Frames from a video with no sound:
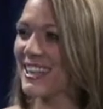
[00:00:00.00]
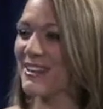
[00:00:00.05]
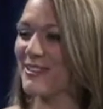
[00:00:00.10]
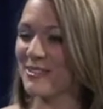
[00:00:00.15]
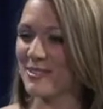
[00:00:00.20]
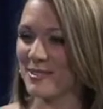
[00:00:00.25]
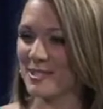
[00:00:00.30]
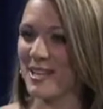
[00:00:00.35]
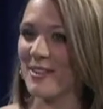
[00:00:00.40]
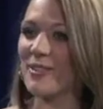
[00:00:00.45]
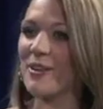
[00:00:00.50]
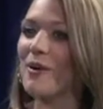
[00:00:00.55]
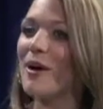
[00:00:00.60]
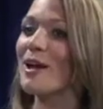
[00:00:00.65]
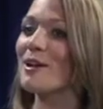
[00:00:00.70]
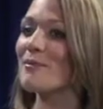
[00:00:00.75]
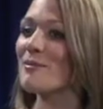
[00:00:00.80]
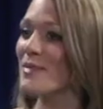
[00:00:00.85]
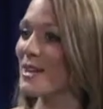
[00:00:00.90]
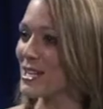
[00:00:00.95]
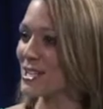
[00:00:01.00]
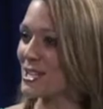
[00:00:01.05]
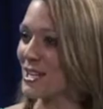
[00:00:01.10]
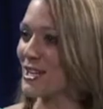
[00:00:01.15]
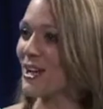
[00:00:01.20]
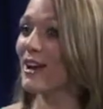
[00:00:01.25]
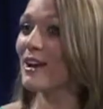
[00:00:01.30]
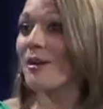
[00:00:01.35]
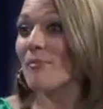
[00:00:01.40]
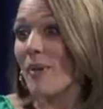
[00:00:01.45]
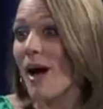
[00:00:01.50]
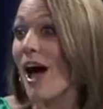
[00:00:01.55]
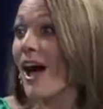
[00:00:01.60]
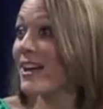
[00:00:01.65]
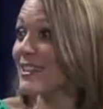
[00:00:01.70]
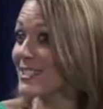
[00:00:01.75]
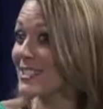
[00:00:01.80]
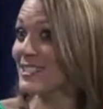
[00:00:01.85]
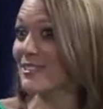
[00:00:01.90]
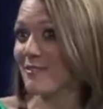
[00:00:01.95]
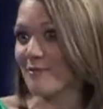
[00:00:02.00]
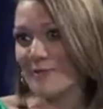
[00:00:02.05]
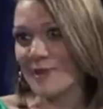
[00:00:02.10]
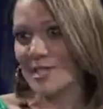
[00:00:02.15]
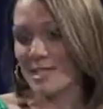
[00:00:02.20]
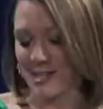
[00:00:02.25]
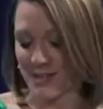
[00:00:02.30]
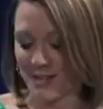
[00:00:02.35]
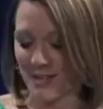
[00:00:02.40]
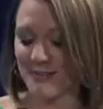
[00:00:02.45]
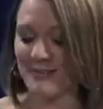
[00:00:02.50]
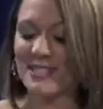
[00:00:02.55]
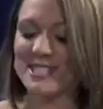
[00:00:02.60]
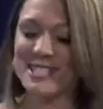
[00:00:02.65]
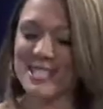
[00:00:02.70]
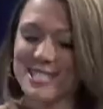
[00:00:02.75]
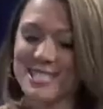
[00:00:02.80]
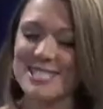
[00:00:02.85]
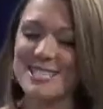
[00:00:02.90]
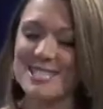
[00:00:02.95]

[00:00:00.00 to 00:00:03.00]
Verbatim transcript: like what you said though. On a mission, on a yeah. positive mission, yes. which is